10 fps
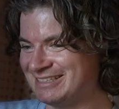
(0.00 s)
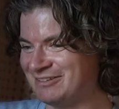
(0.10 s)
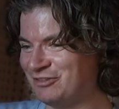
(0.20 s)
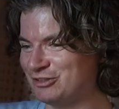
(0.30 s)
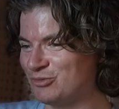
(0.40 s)

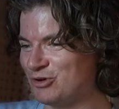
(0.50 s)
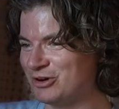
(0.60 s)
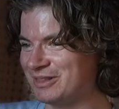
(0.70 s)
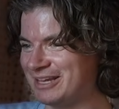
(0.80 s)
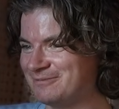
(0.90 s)
it feels
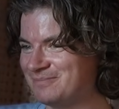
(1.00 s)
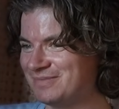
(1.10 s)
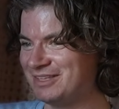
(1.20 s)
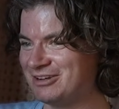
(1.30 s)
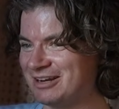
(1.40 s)
more like
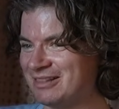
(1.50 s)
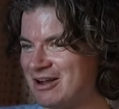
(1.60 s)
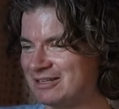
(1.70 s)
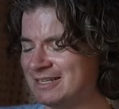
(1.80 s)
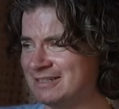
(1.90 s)
kind of
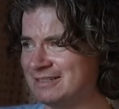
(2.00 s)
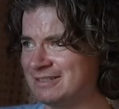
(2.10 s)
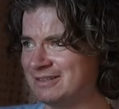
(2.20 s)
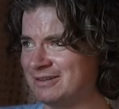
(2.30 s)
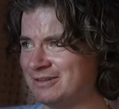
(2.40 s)
locked
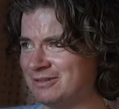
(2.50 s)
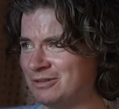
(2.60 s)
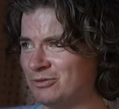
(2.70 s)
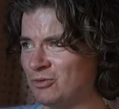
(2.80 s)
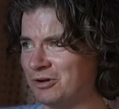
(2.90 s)
into
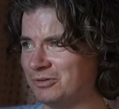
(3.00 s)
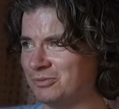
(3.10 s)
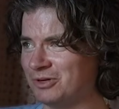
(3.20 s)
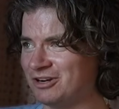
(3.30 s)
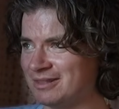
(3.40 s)
the
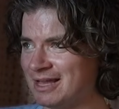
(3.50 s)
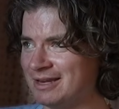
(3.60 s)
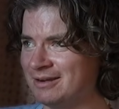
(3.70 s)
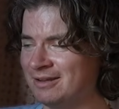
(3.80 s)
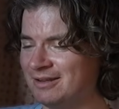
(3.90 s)
world when you're
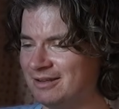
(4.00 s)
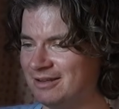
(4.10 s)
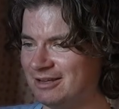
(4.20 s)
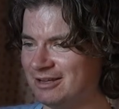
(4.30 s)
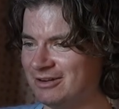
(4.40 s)
online
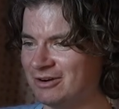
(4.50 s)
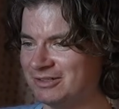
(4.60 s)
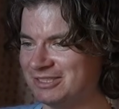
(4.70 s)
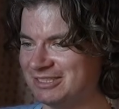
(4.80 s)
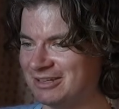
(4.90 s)
and you're
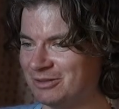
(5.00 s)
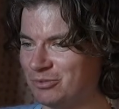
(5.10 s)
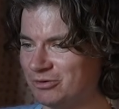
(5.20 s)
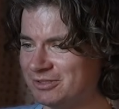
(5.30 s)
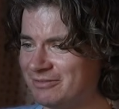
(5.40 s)
always just on the
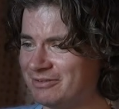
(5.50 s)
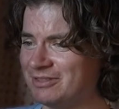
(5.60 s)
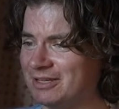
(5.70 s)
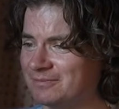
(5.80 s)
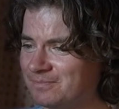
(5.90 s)
pulse of
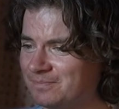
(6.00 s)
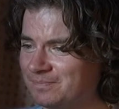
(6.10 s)
everything.